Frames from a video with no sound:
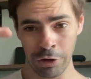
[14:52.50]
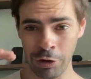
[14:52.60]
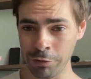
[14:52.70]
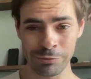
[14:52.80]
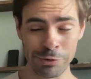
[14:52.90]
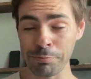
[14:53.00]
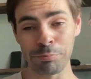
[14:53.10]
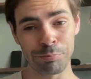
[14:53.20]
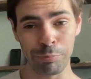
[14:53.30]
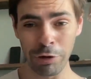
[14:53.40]
some
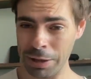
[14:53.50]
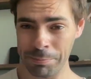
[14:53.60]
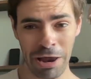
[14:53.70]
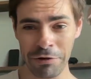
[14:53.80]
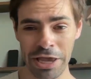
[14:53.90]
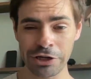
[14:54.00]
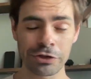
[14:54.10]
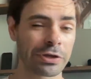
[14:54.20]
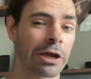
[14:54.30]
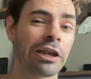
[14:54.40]
pull-up
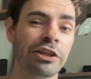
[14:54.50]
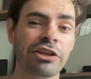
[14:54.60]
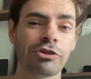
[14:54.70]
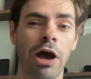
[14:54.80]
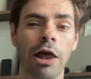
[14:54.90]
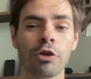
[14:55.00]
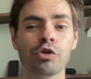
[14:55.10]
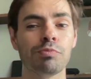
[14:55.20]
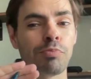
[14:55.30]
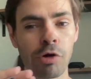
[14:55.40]
variations. I'm gonna teach you how to
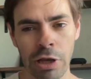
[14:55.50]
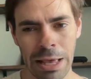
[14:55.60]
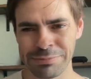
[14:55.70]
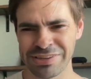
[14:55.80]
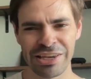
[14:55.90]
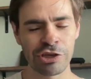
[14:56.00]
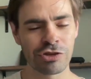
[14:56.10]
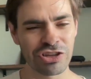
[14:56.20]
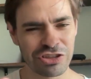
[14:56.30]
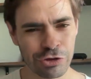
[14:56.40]
do pull-ups, and you
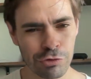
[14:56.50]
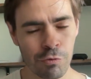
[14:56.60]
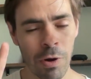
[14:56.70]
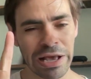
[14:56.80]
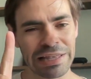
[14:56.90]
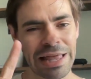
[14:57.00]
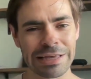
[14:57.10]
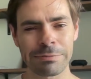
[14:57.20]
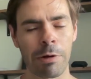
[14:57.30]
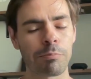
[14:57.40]
just do one
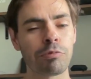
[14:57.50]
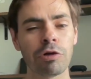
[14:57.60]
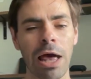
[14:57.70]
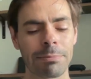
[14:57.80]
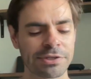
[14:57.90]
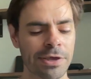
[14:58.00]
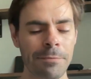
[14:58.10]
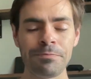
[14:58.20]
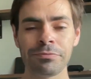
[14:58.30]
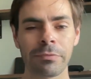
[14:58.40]
class about pull-ups.
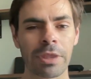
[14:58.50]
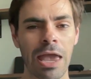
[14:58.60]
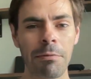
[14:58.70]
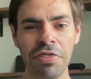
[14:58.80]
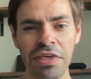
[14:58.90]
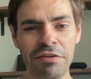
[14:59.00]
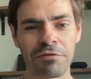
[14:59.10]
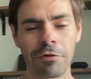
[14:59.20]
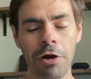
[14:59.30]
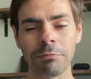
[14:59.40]
everything
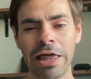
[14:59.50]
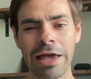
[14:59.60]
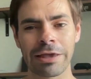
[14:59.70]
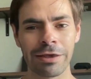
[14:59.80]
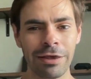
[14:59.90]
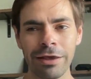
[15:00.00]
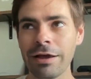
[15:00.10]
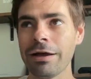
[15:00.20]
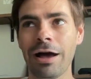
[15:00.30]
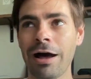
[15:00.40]
from like
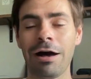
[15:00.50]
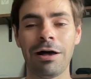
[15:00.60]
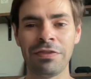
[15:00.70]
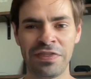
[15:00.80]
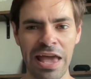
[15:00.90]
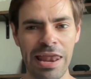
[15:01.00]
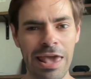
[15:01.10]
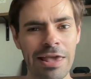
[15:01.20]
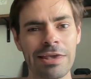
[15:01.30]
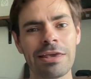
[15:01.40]
dead
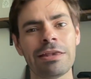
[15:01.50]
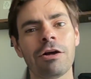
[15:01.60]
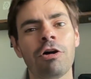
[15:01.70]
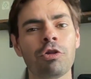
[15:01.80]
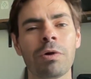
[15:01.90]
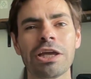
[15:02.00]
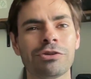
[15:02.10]
hanging all the way to